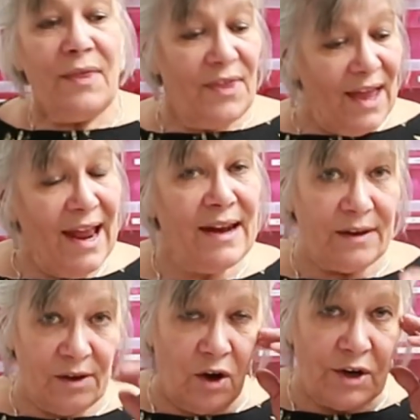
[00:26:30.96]

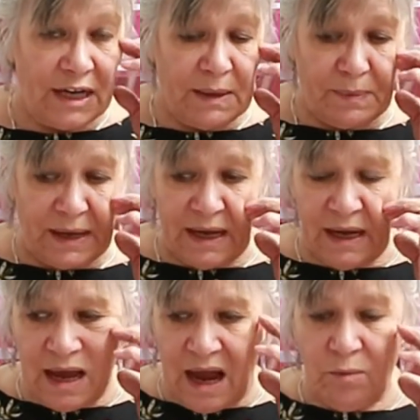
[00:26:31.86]
on eBay
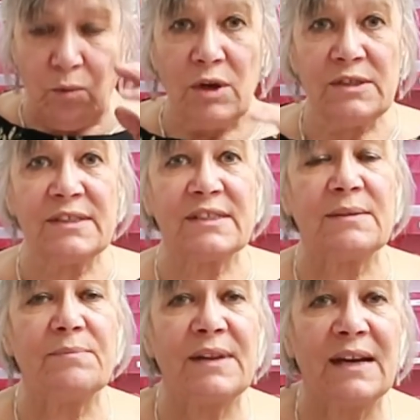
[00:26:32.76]
I wanted
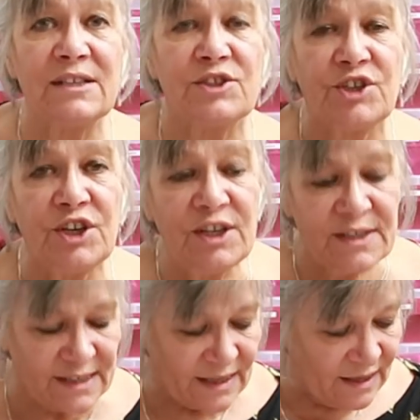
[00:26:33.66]
some nice
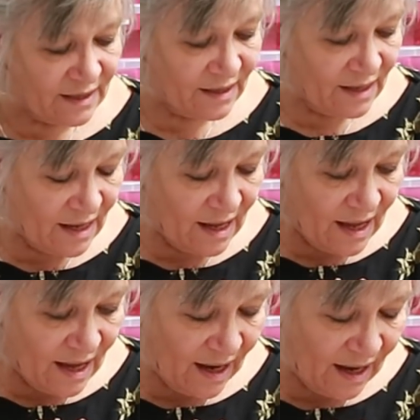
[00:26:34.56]
jersey,
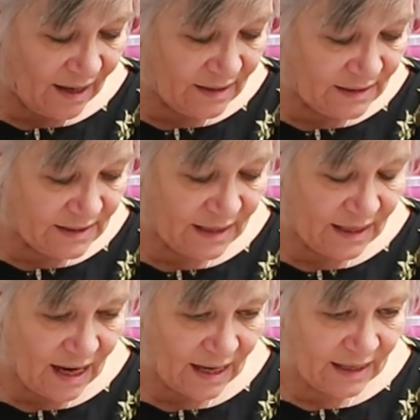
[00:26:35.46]
and
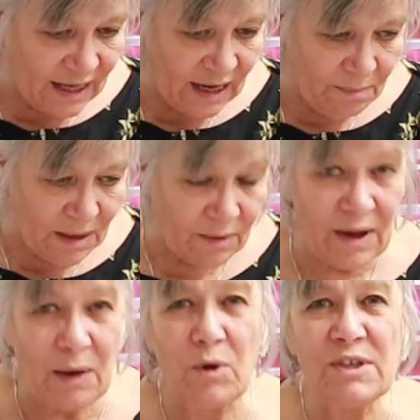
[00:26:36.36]

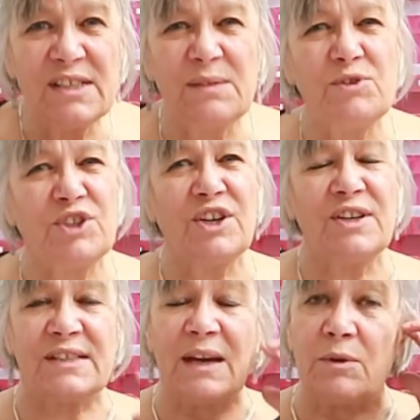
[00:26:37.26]
I wanted some
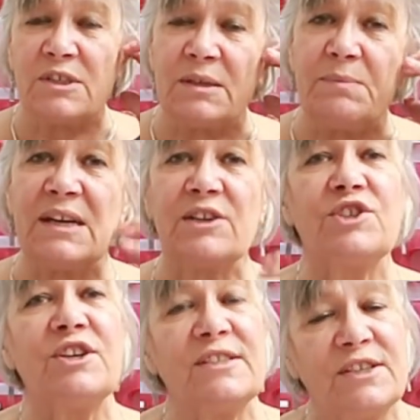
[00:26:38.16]
jersey. I wanted to make a
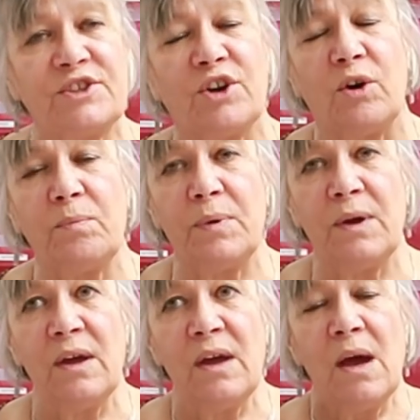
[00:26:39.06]
jersey top,
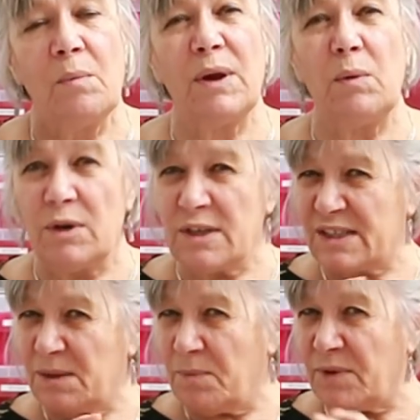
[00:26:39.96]
but I wanted
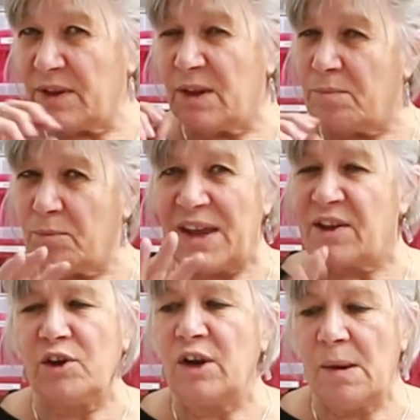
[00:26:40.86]
something that where
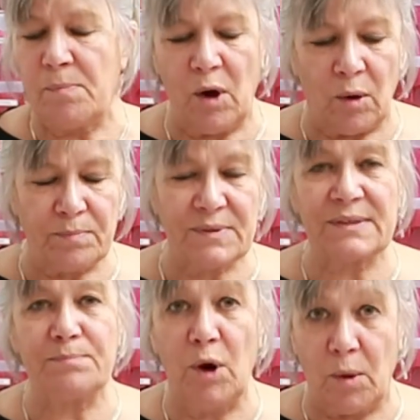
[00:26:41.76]
the colour
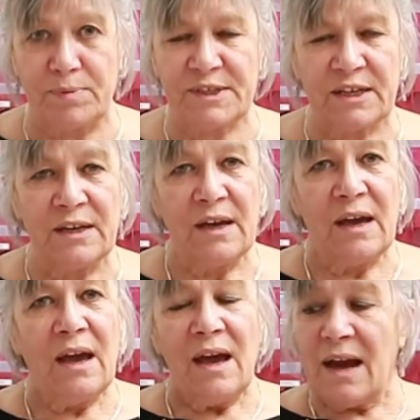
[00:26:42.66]
popped,
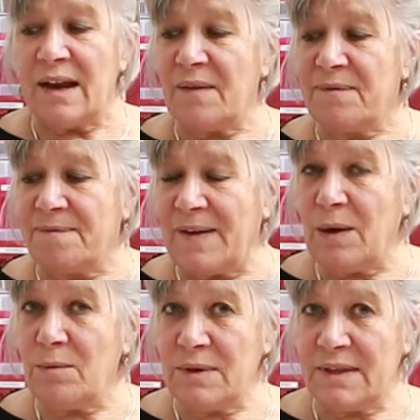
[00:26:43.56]
and I
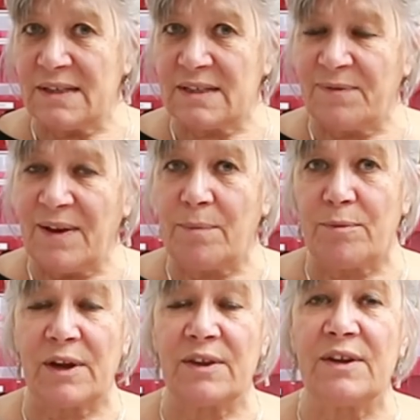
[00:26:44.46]
found this
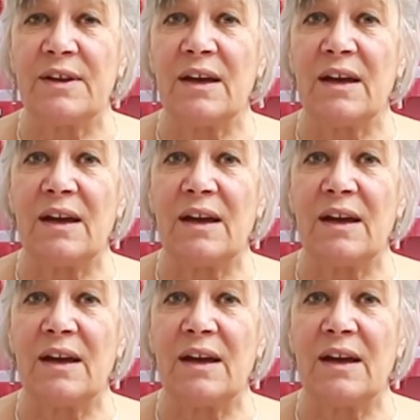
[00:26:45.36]
fabric that